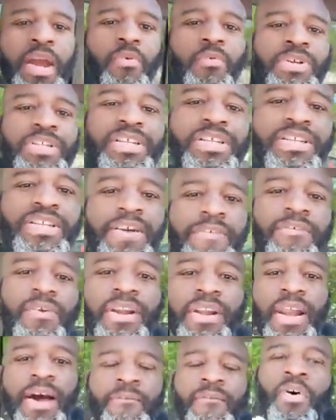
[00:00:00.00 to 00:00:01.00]
was a different
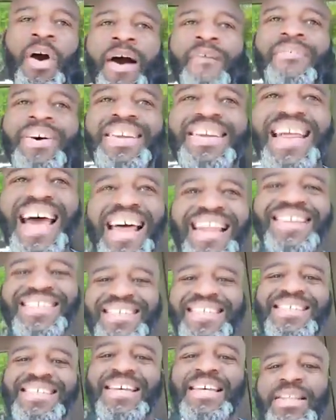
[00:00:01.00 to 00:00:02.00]
level of
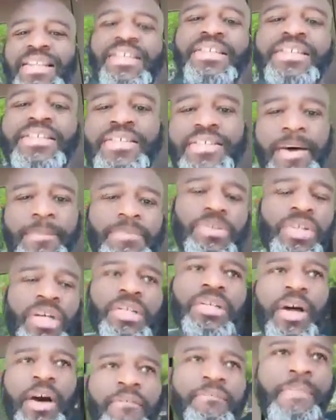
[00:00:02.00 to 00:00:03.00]
analysis in the
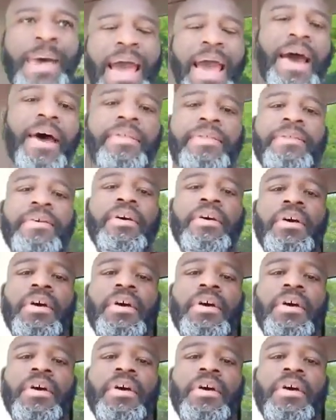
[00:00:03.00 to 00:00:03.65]
subject of math.